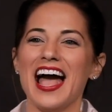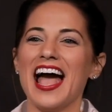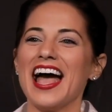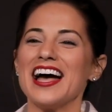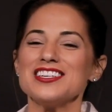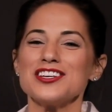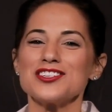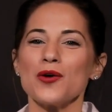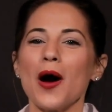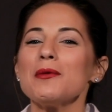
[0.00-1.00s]
And
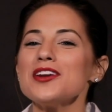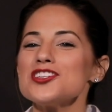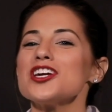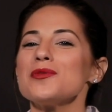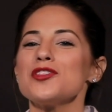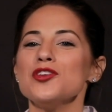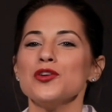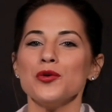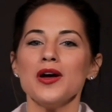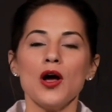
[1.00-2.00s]
so I want to share with
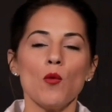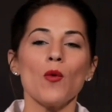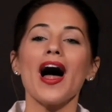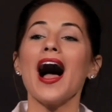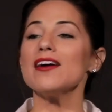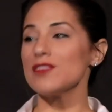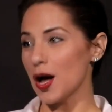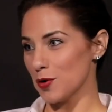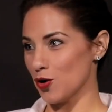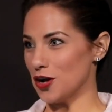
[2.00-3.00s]
you what I've
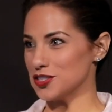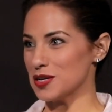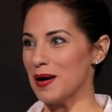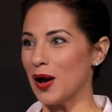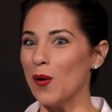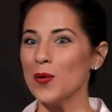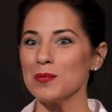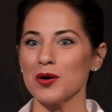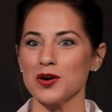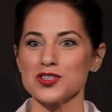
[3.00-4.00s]
come across in my
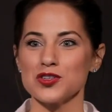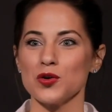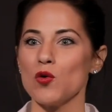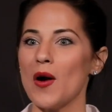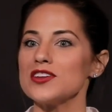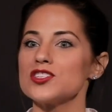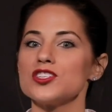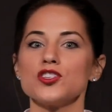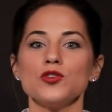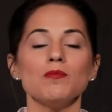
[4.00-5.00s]
own personal
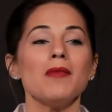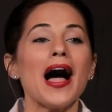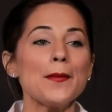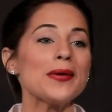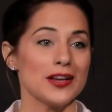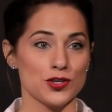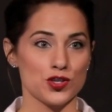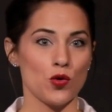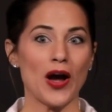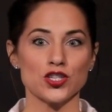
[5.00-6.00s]
quest to my
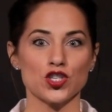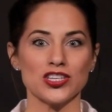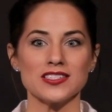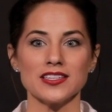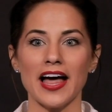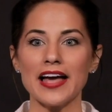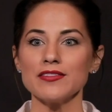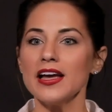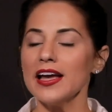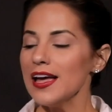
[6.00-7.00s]
biggest questions in
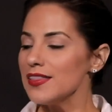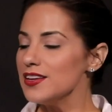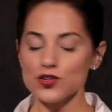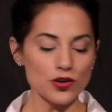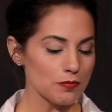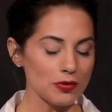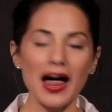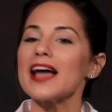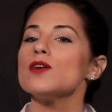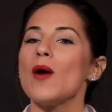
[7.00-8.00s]
life. These are
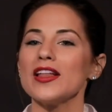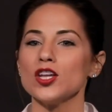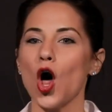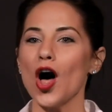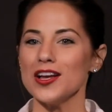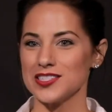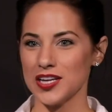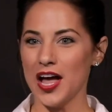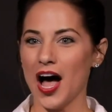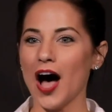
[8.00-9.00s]
black and white laws
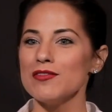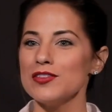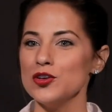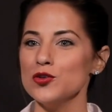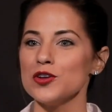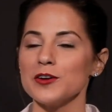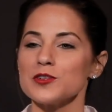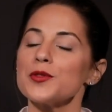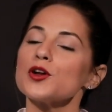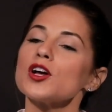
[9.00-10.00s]
of the
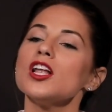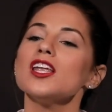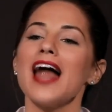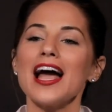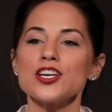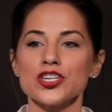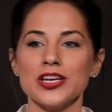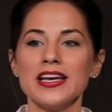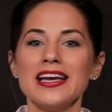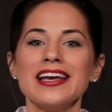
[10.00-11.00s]
universe, but their
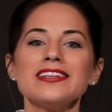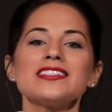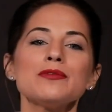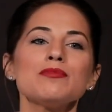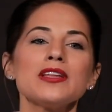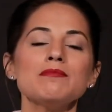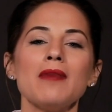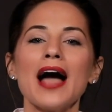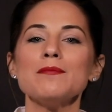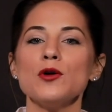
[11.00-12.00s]
collection is simply
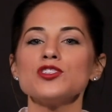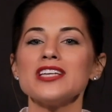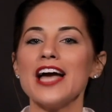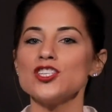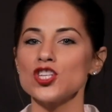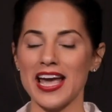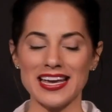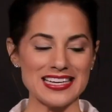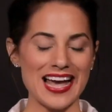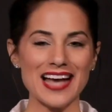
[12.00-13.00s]
my most
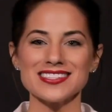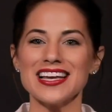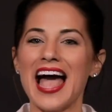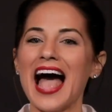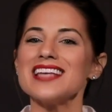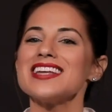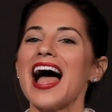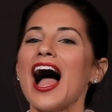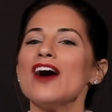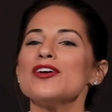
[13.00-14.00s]
educated guess as to
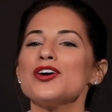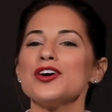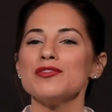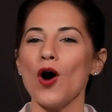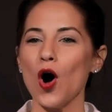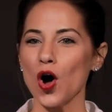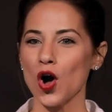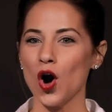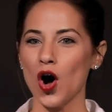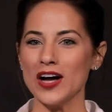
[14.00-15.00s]
how it could have all
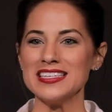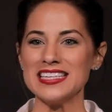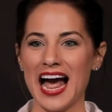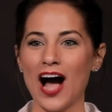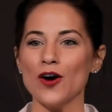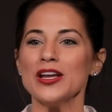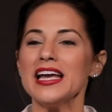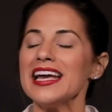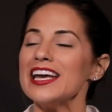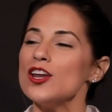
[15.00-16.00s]
gone down
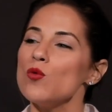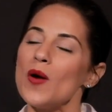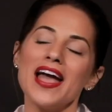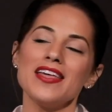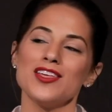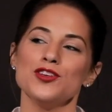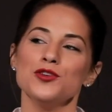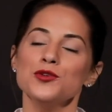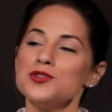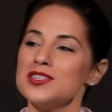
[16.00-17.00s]
in a way that
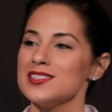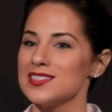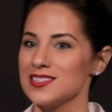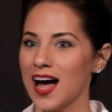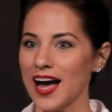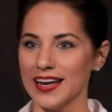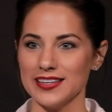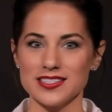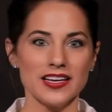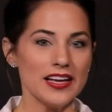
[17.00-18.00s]
uses
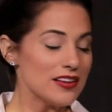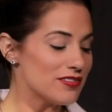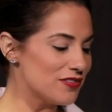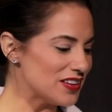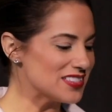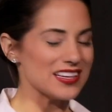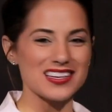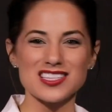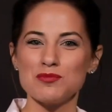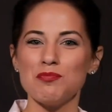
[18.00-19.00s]
science, physics,
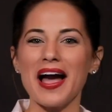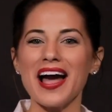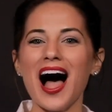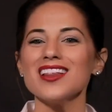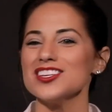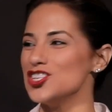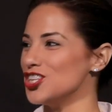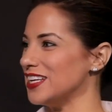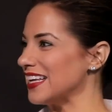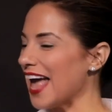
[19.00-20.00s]

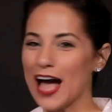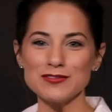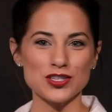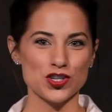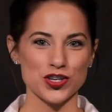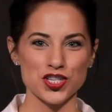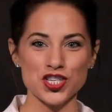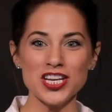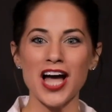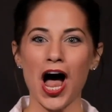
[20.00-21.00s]
biology, chemistry,
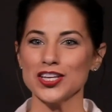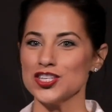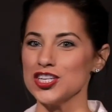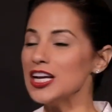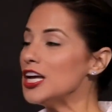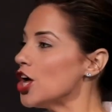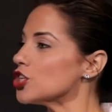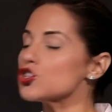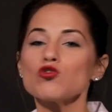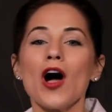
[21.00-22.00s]
geology,
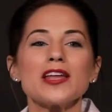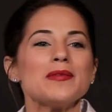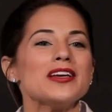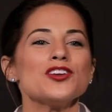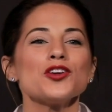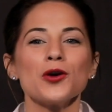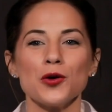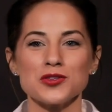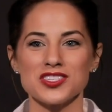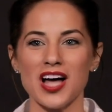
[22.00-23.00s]
astronomy, and
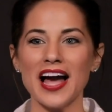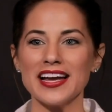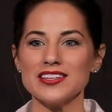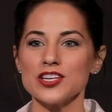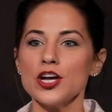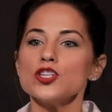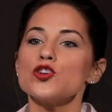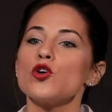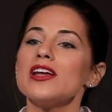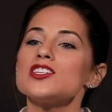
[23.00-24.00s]
neuroscience
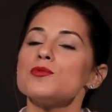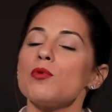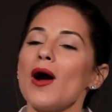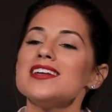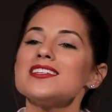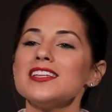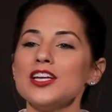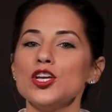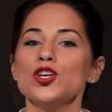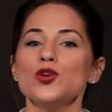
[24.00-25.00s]
to create a
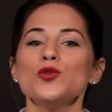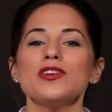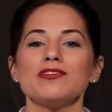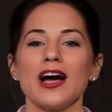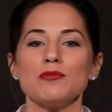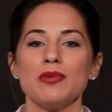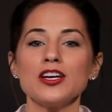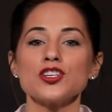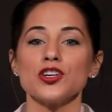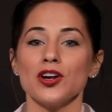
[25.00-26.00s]
surprisingly unified
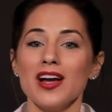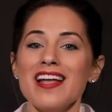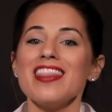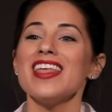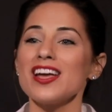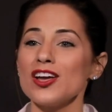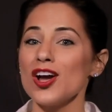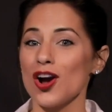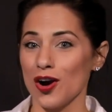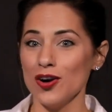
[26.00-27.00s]
picture that
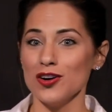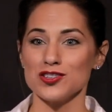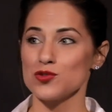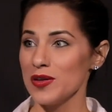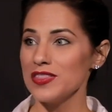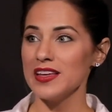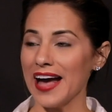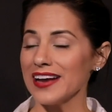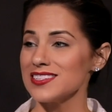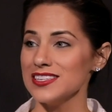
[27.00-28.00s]
concurs with
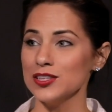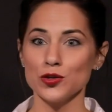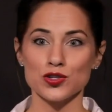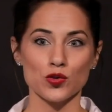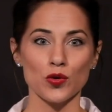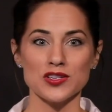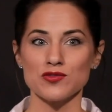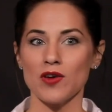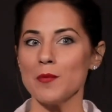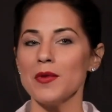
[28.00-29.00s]
ex nihilo
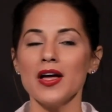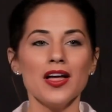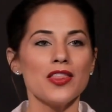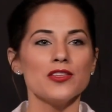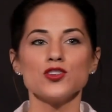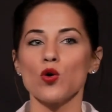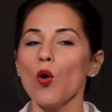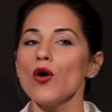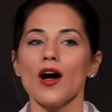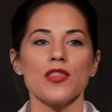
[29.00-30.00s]
stories from the
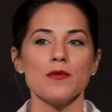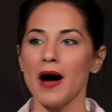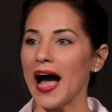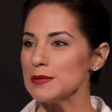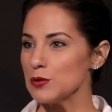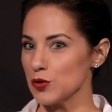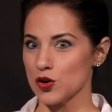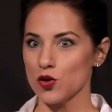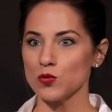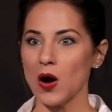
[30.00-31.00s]
Torah, the Bible, the
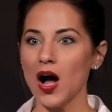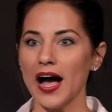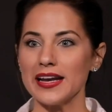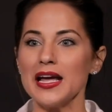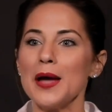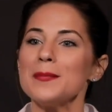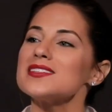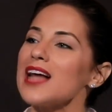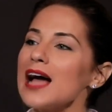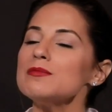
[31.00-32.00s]
Quran,
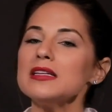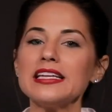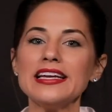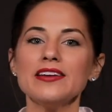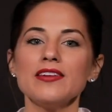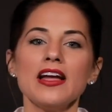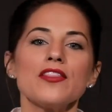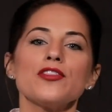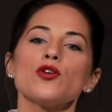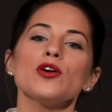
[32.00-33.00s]
because I believe
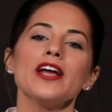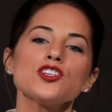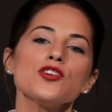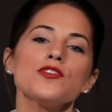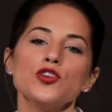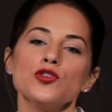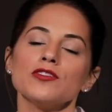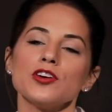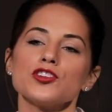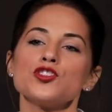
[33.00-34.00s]
that the creation of the
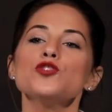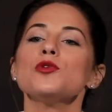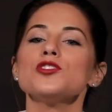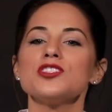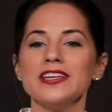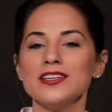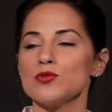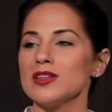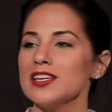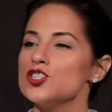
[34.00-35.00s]
universe
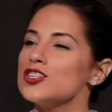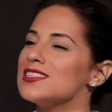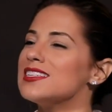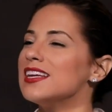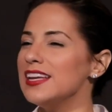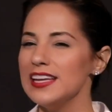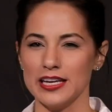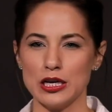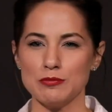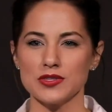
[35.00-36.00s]
supersedes religious
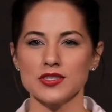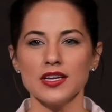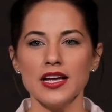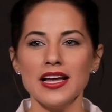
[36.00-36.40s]
teams.